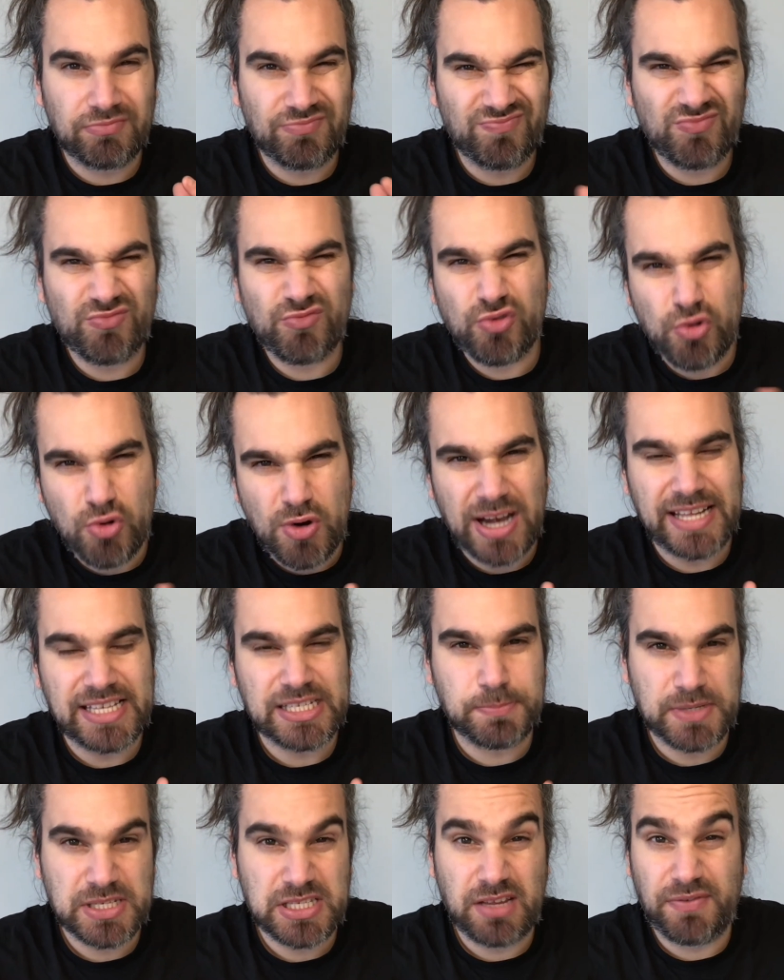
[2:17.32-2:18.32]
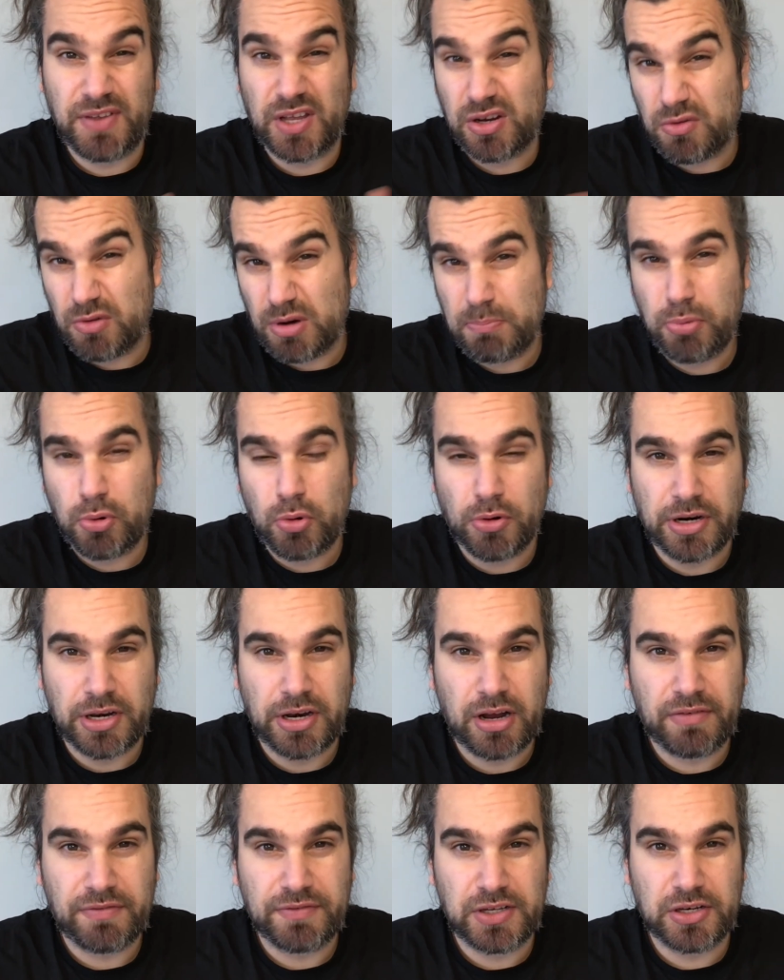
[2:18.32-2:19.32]
really specific or important
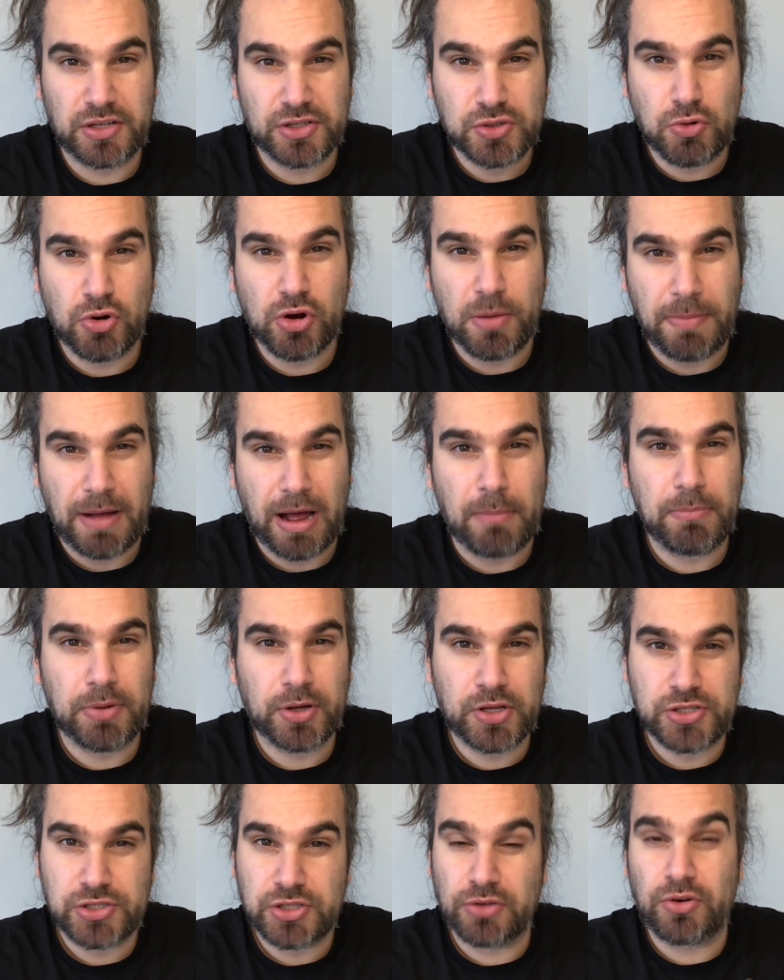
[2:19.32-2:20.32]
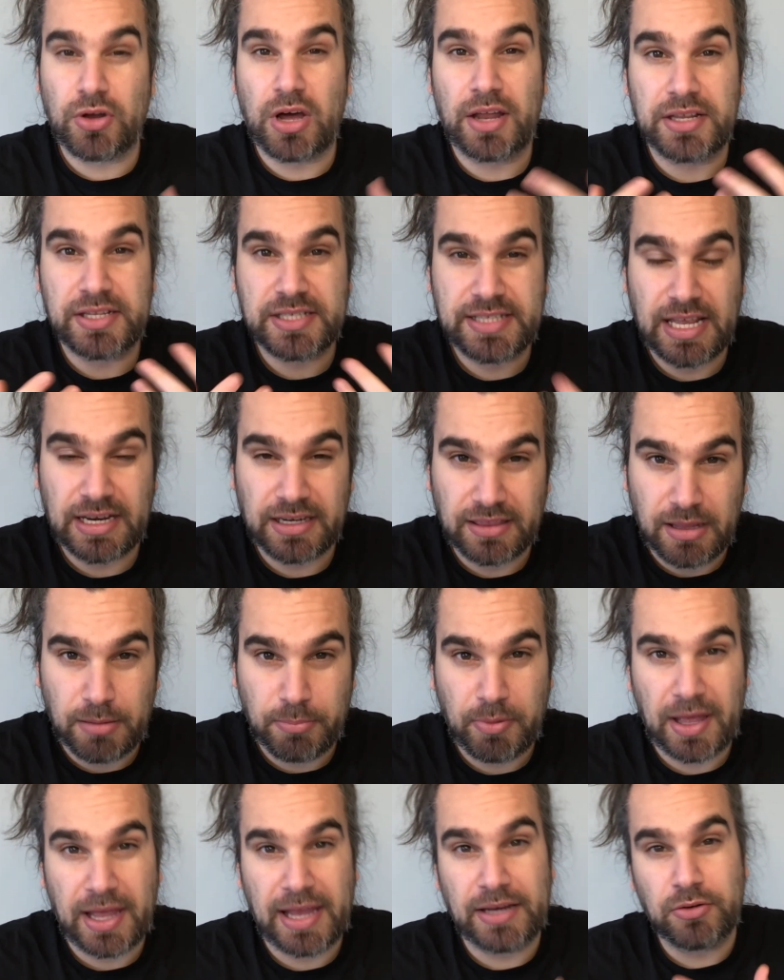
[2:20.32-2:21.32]
enough for you to talk about because you're not understanding their
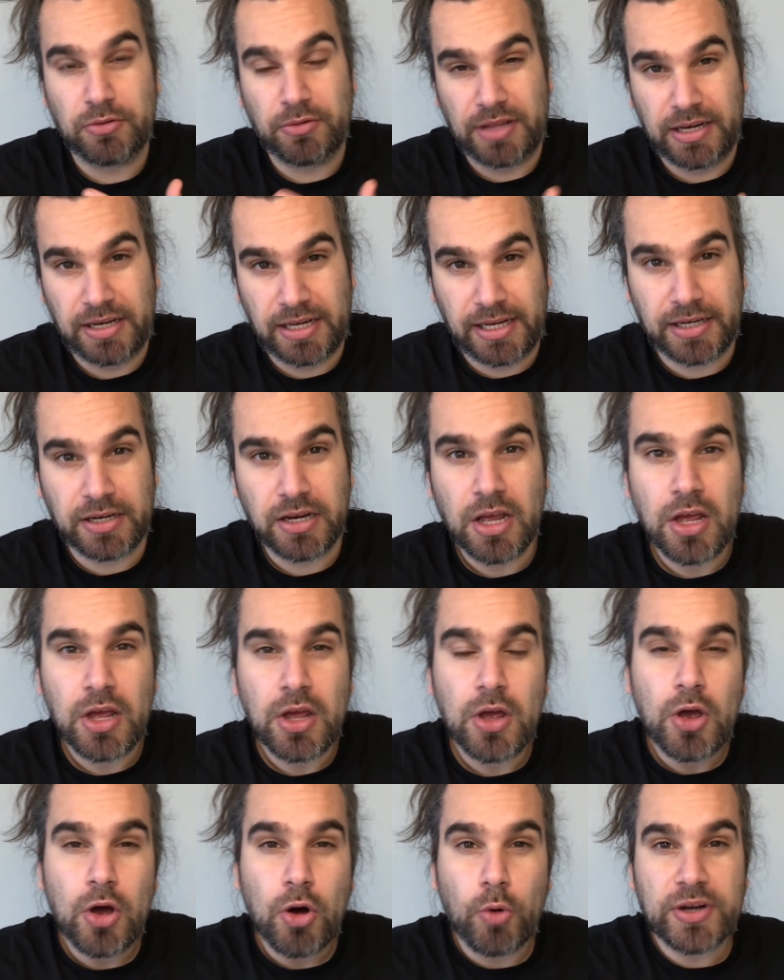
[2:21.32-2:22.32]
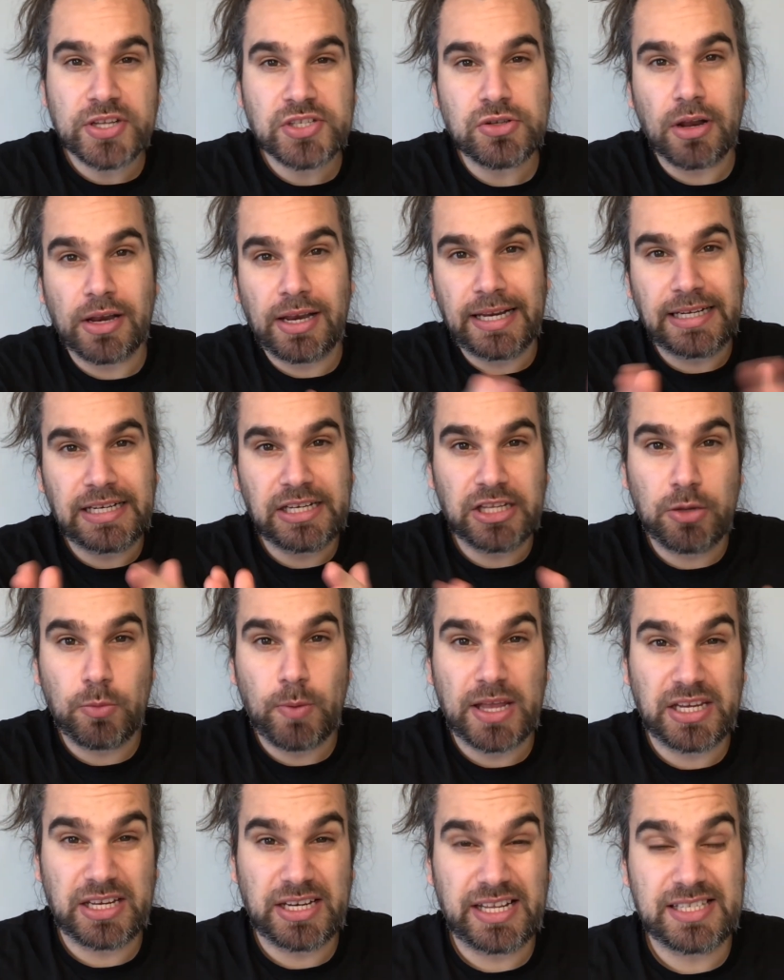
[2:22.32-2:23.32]
pain or their need, or it's not leading you where
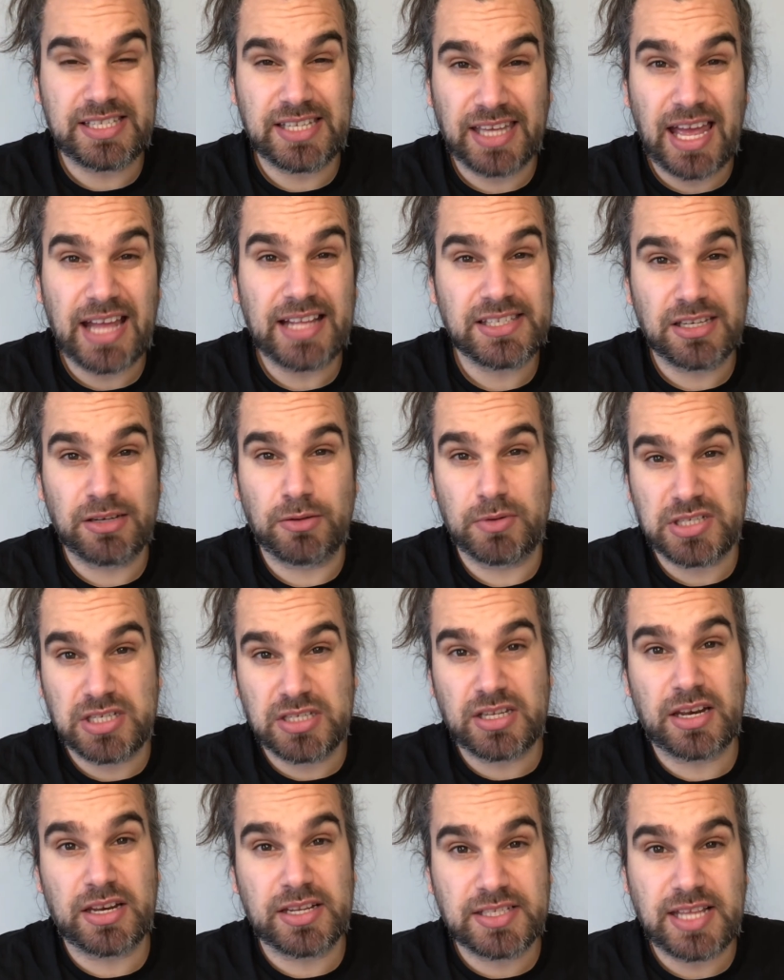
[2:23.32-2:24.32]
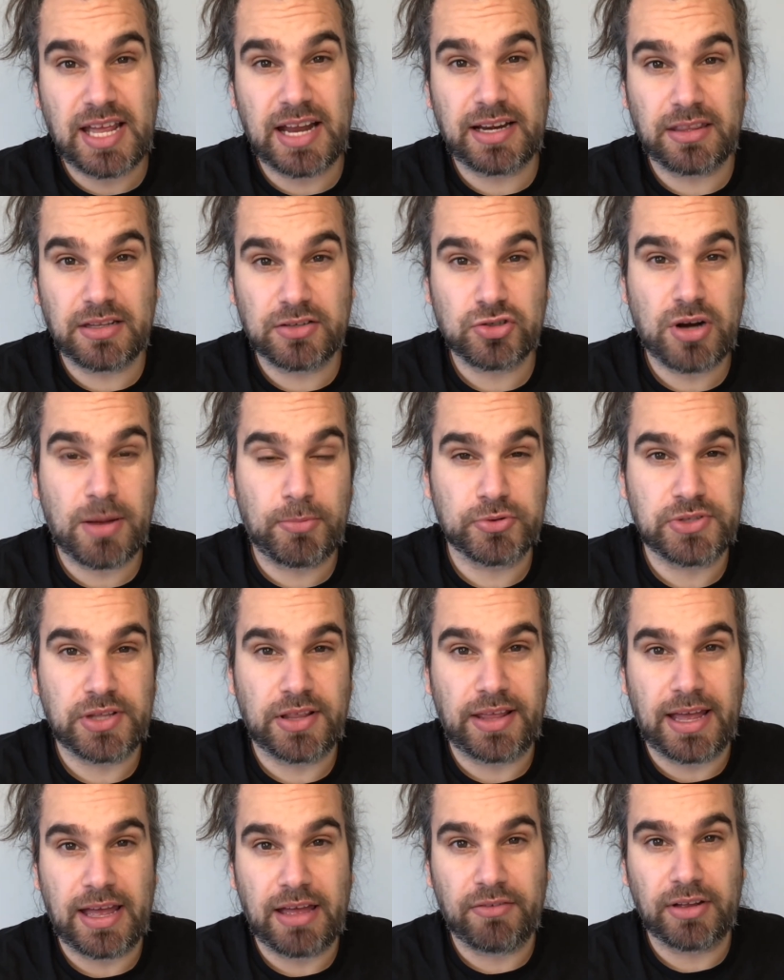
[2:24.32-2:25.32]
you need to get to, which is understanding the troubles that
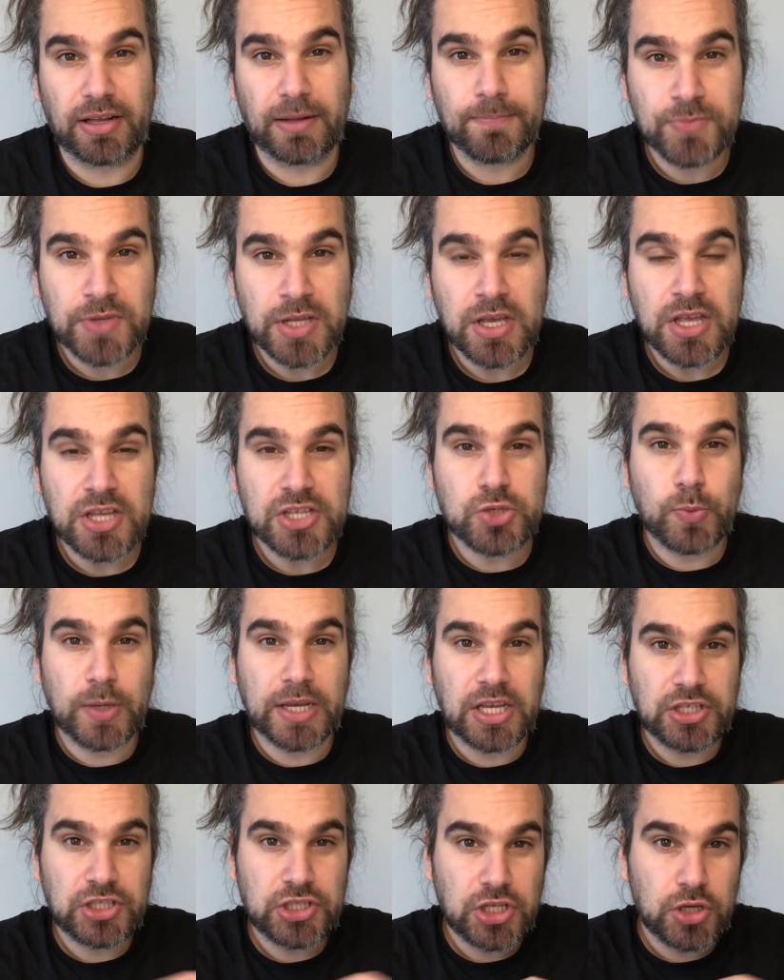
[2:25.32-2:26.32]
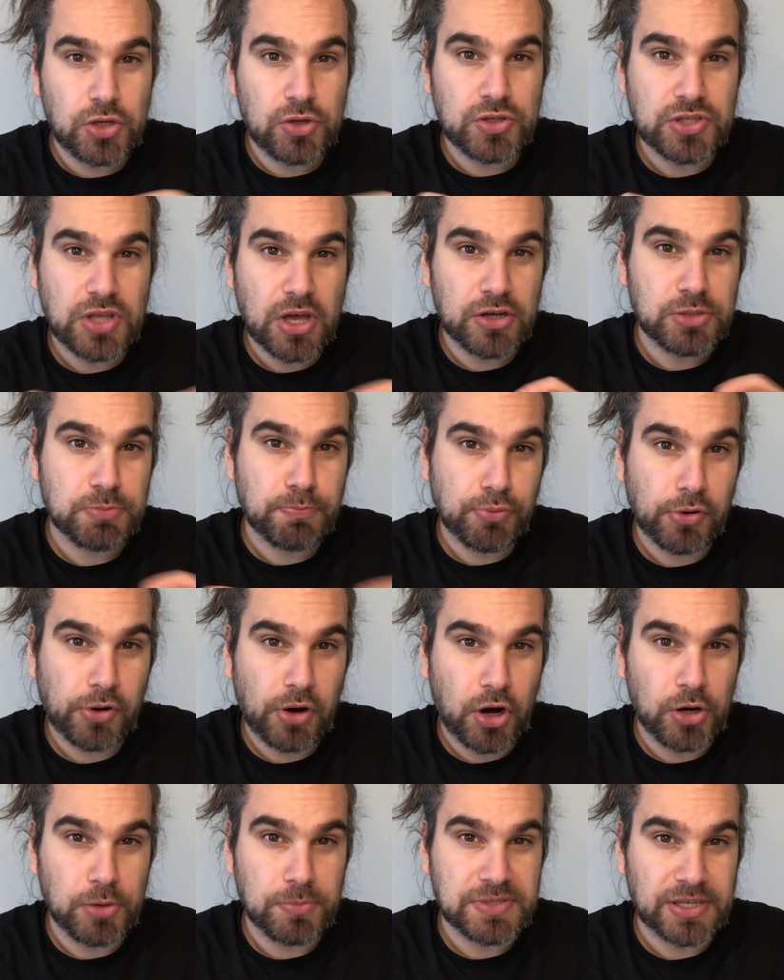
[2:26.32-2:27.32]
they're having. So we can use those
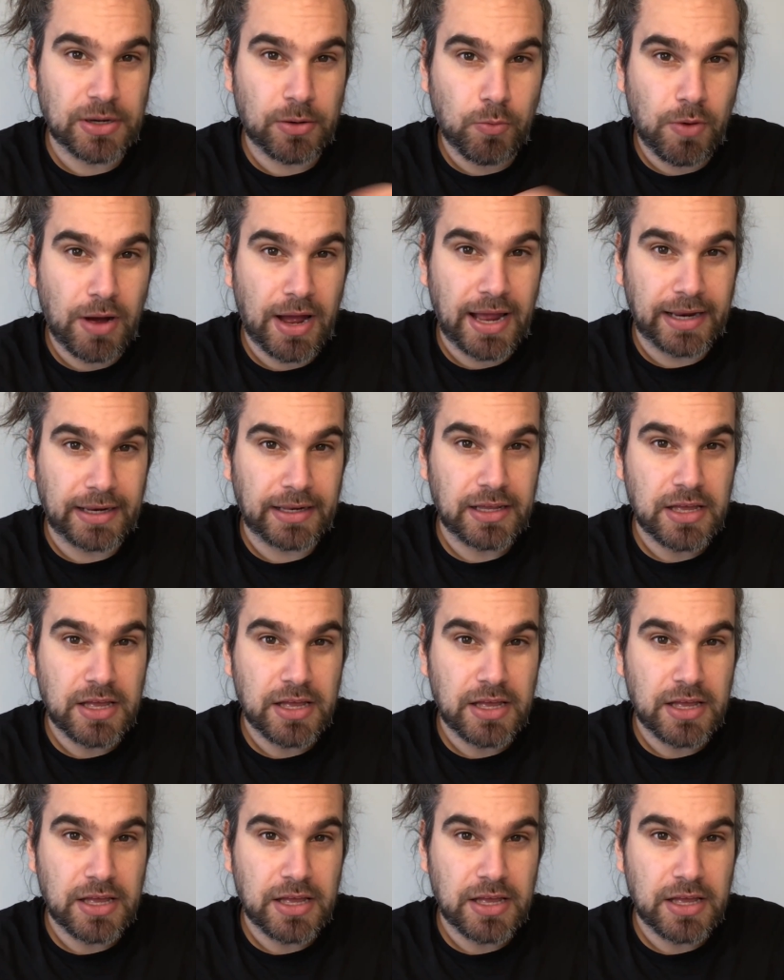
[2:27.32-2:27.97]
probes in a way